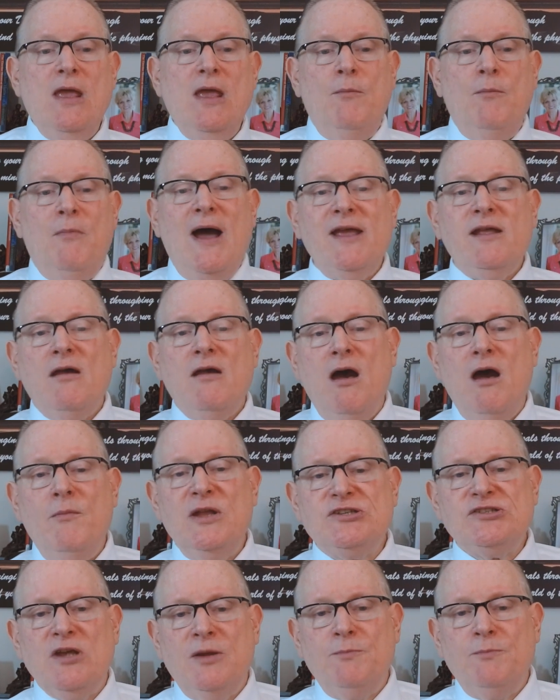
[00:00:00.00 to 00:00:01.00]
My
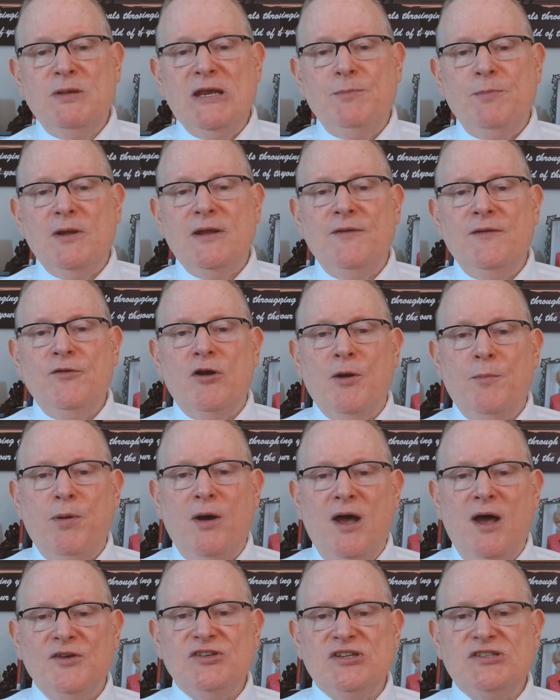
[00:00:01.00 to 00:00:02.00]
comments on people and their
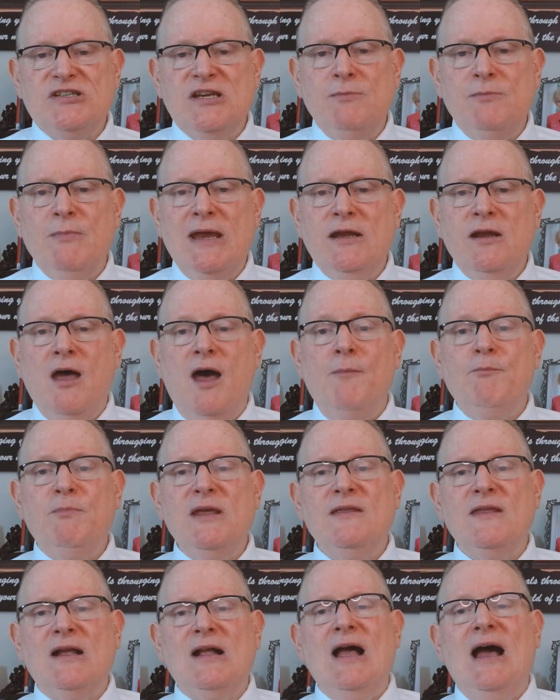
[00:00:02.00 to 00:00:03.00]
apostasy may not be
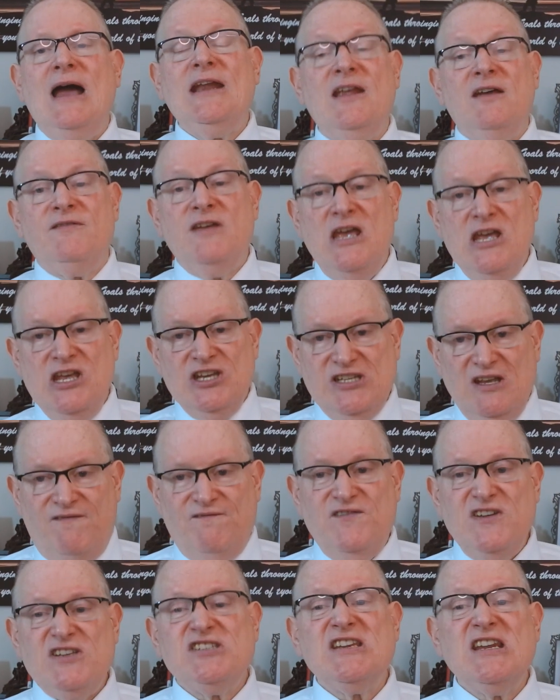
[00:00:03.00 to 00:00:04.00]
the kind of
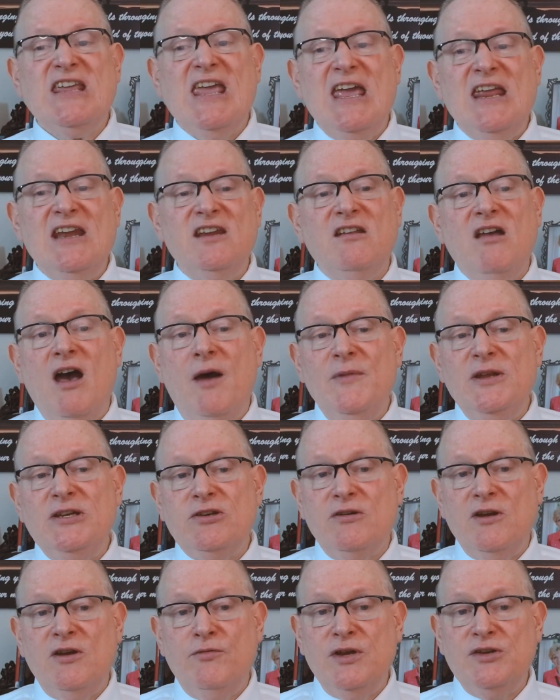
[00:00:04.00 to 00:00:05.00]
sophisticated
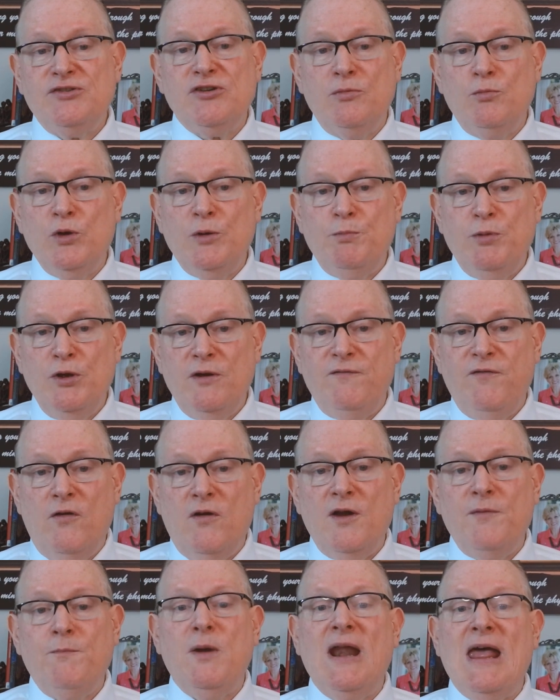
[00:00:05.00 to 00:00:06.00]
commentary Richard would put
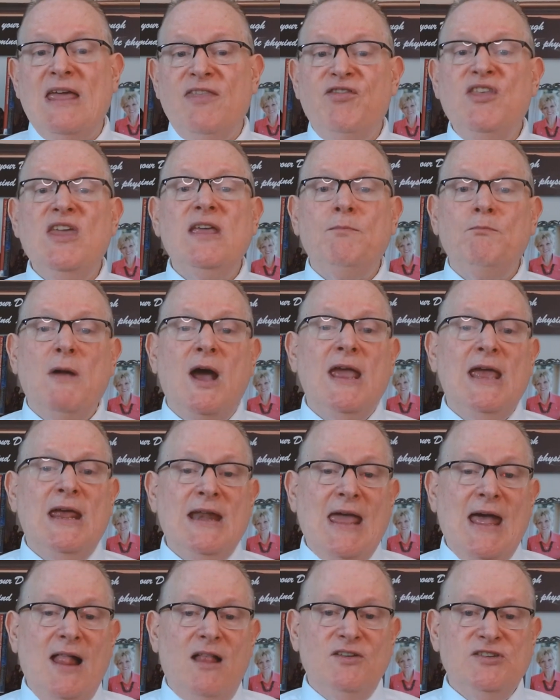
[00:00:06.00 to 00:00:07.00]
forth, but I think my
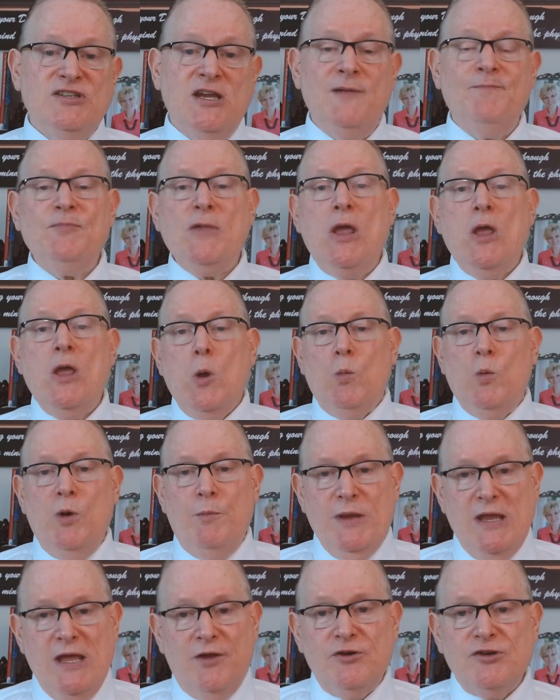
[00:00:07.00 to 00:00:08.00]
analogy will
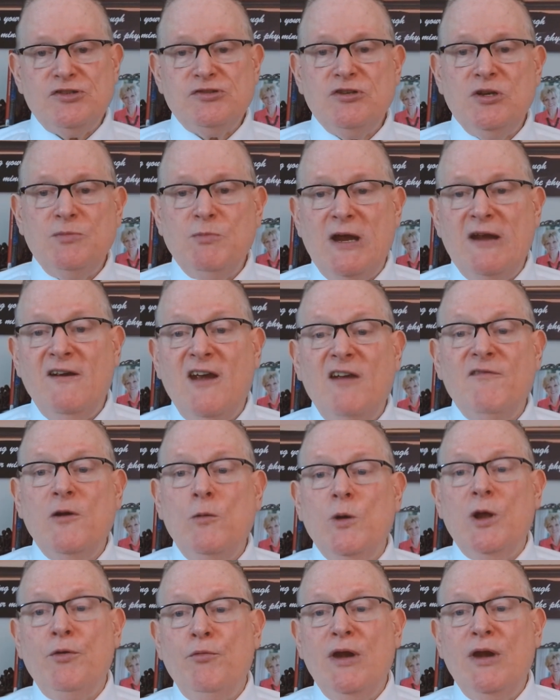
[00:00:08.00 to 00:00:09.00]
be understood by
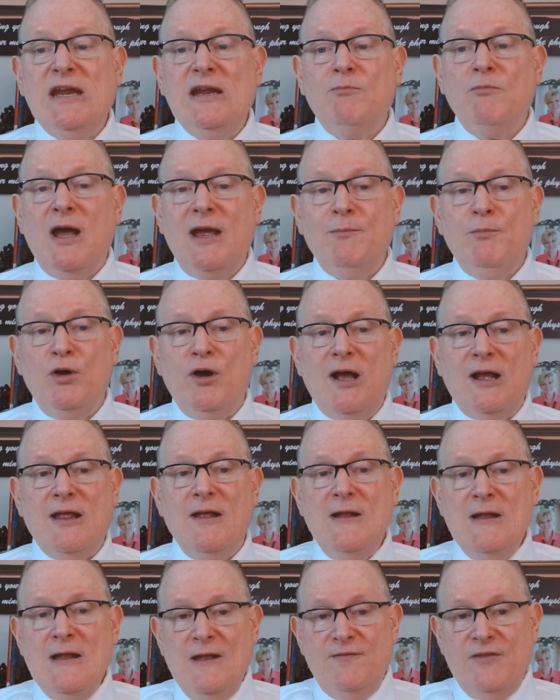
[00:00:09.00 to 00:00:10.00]
everyone reading my book
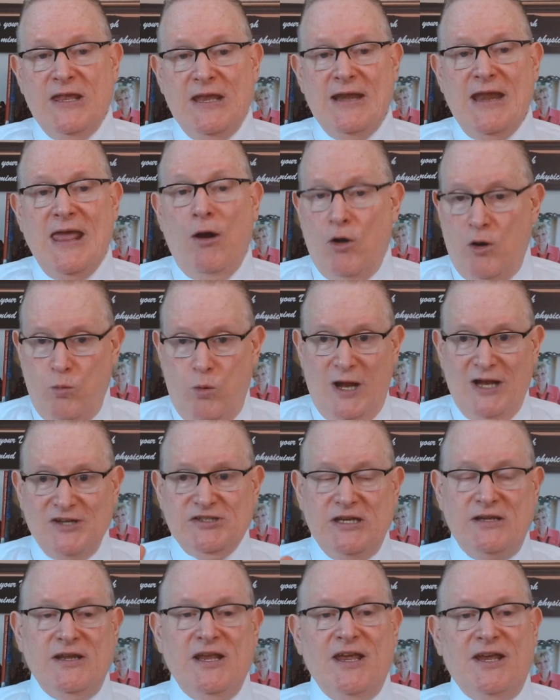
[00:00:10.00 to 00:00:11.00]
the, or
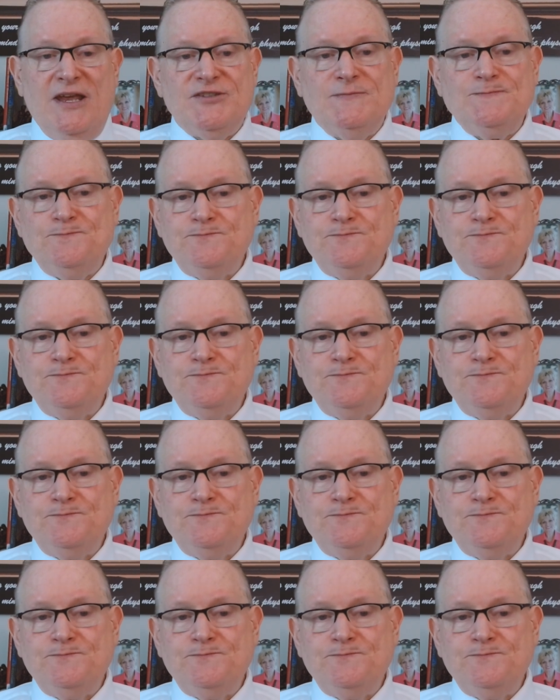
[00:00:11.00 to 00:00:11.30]
watching this.